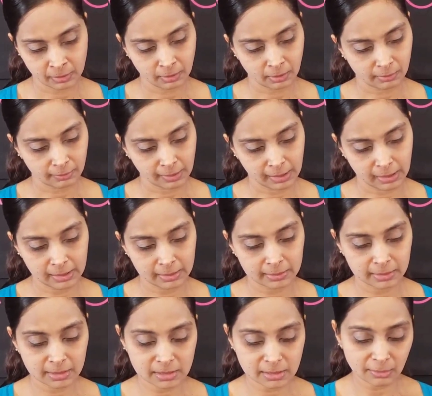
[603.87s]
All right, and
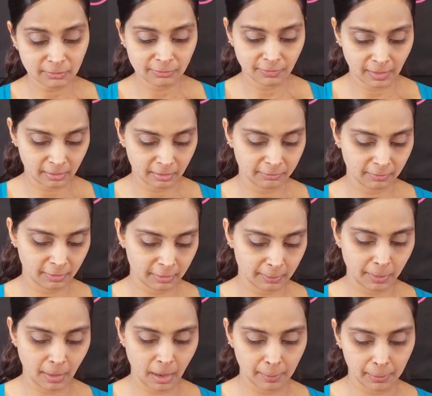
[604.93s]
these are very, very
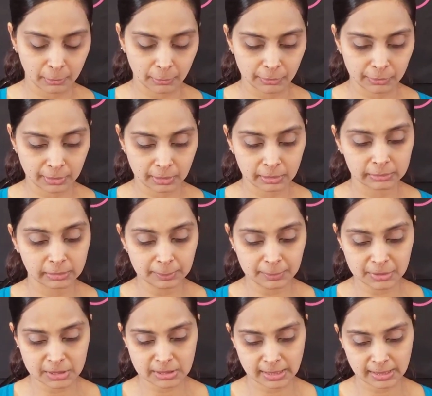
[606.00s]
popular. They're glimmer
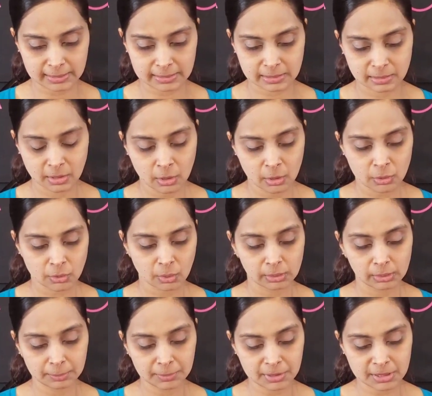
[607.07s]
sticks. So
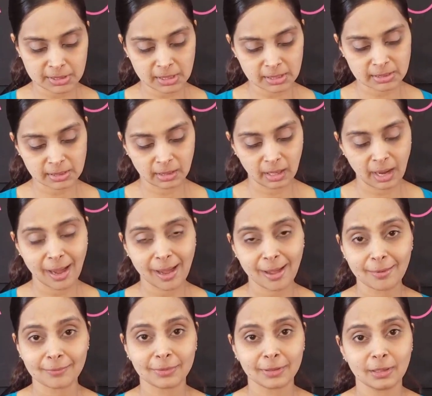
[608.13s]
glimmer sticks, they
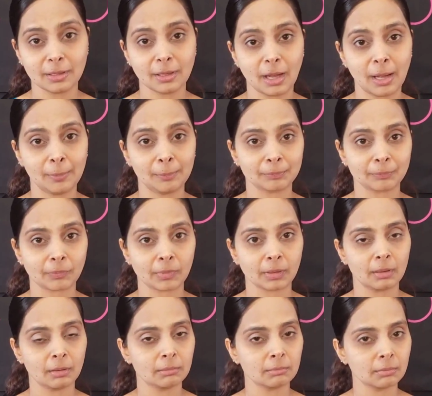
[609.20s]
have the
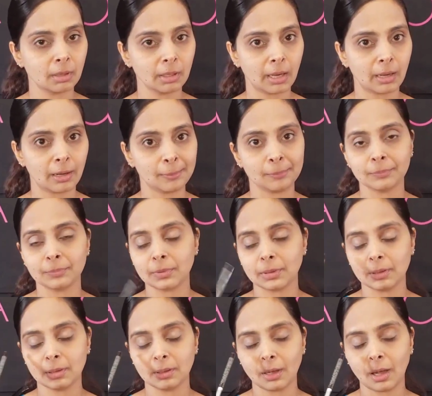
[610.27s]

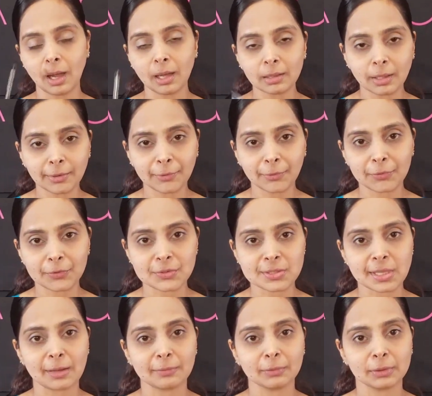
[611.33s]
eyeliners,
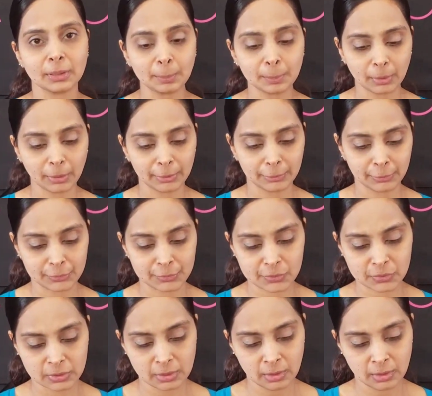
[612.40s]
they have the lip liners,